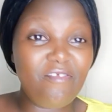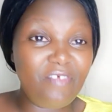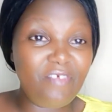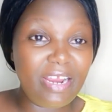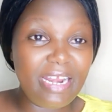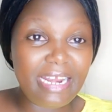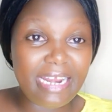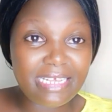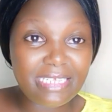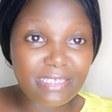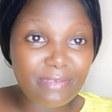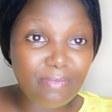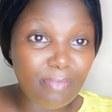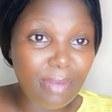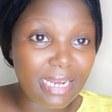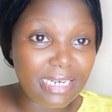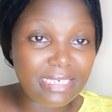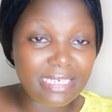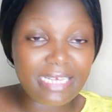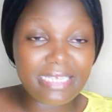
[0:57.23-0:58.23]
finance
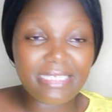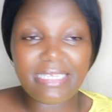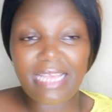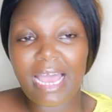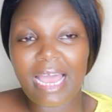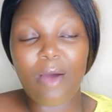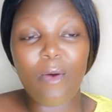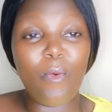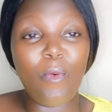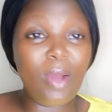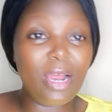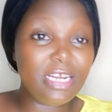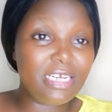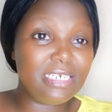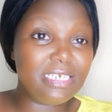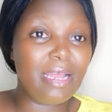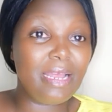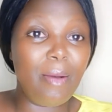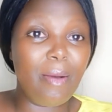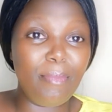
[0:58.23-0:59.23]
matters are what
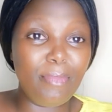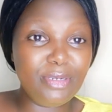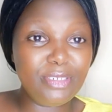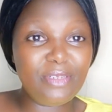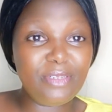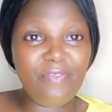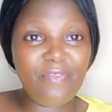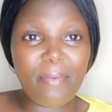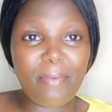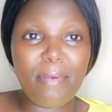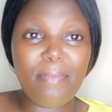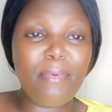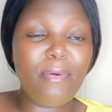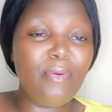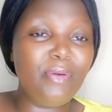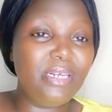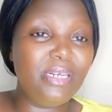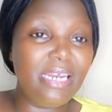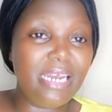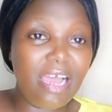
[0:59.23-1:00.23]
most of the people
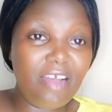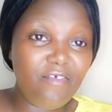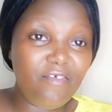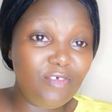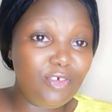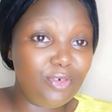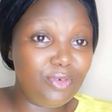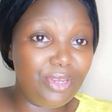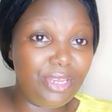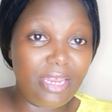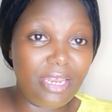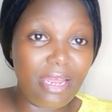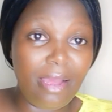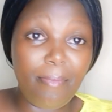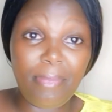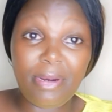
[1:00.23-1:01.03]
would love to hear.